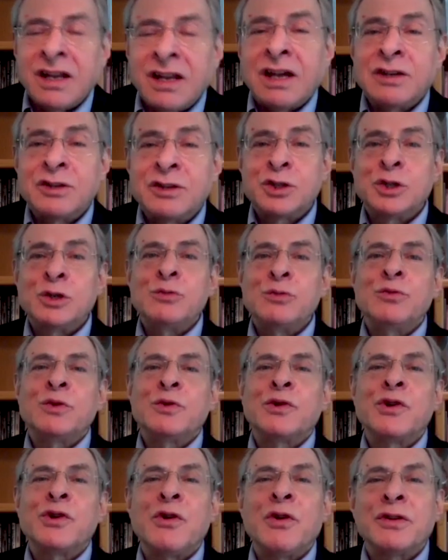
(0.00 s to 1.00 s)
and I assumed
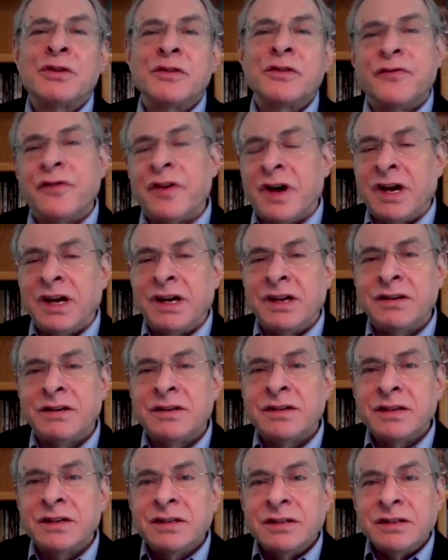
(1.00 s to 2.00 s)
we were going to
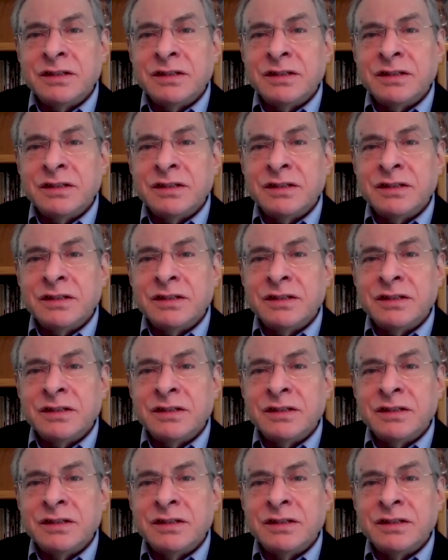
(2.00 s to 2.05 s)
find